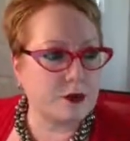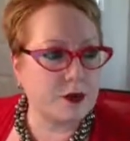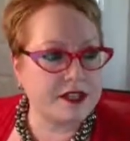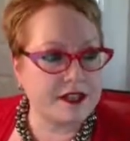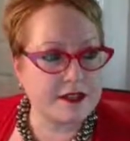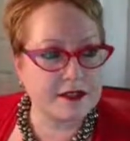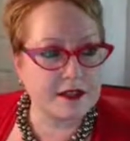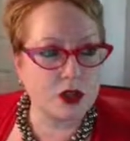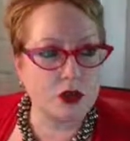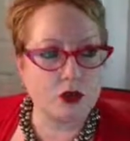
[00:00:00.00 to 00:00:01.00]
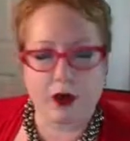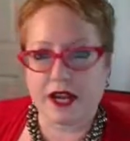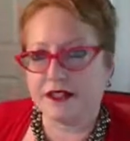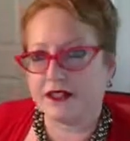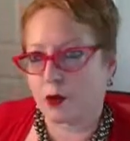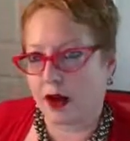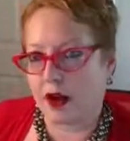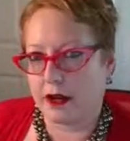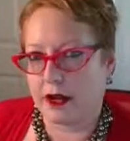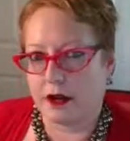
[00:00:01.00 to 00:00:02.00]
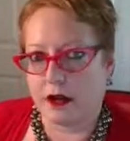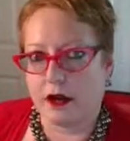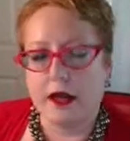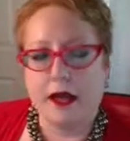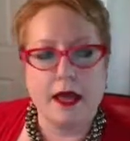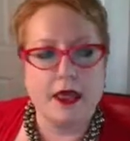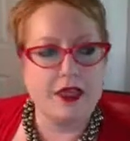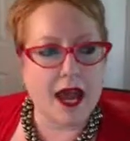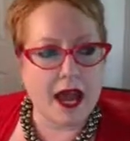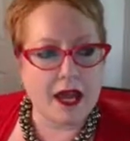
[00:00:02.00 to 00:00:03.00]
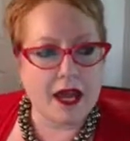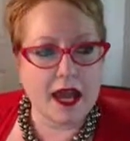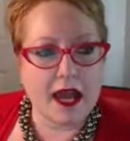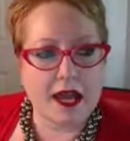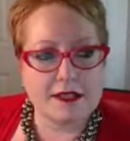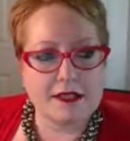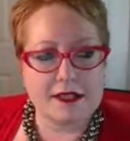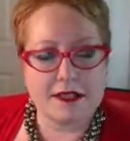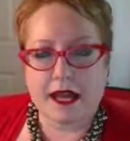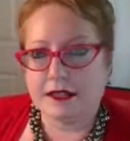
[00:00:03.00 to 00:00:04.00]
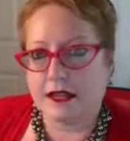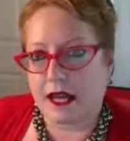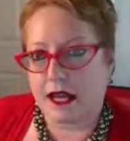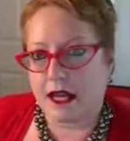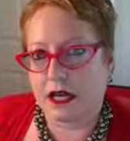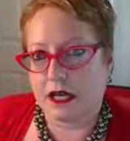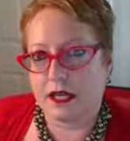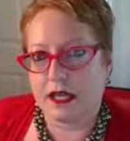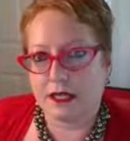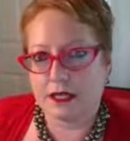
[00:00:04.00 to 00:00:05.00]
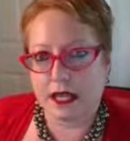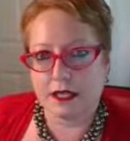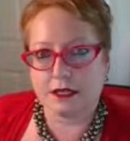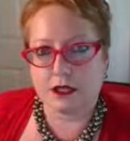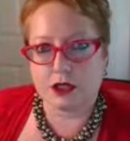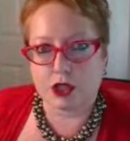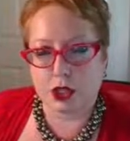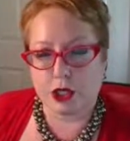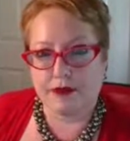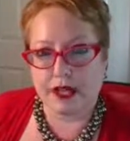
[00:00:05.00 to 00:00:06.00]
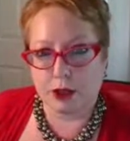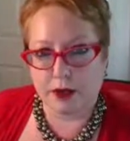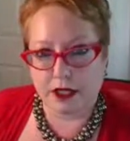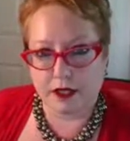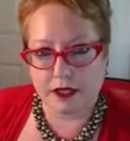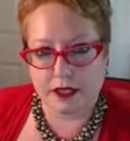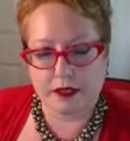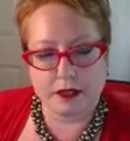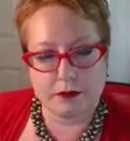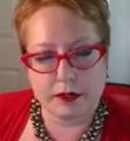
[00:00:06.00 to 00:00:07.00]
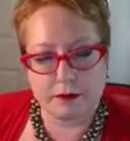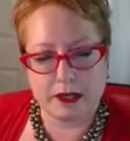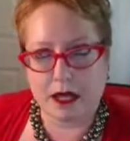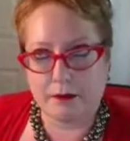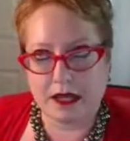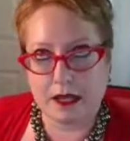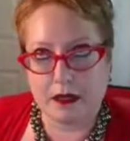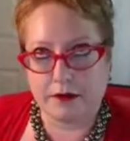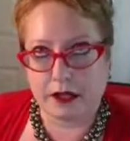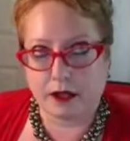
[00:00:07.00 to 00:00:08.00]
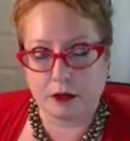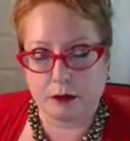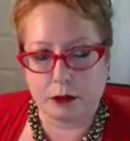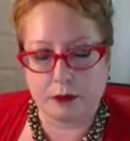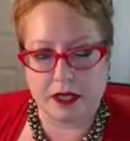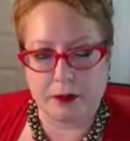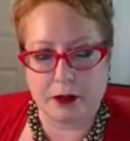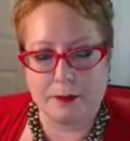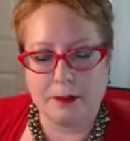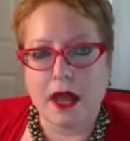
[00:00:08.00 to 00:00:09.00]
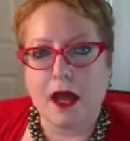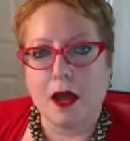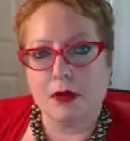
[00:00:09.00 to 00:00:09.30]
So we see this little gray square here. That's an icon that indicates a certain availability. And you're like, wait a minute, I made it available to people.